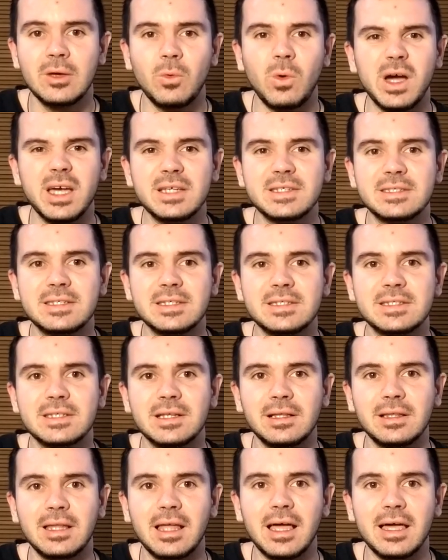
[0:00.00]
Why is this
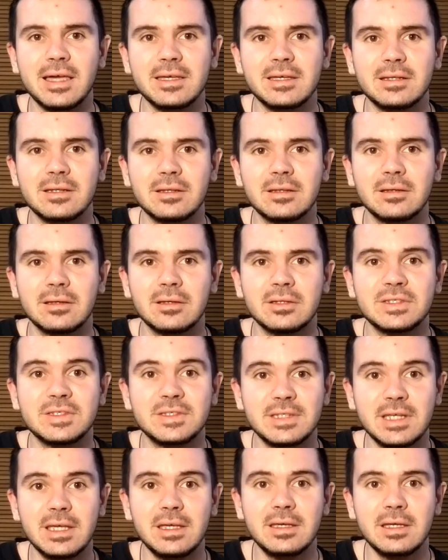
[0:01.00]
a lion
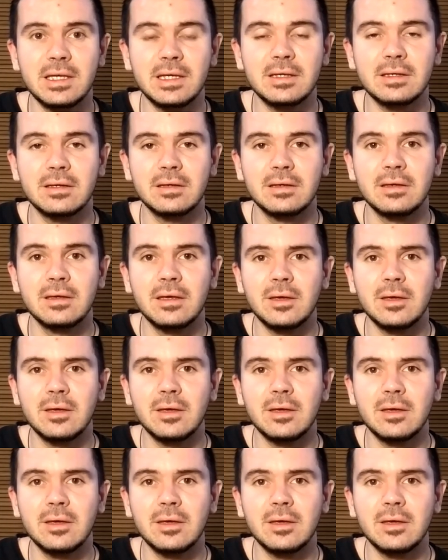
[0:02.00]
singing?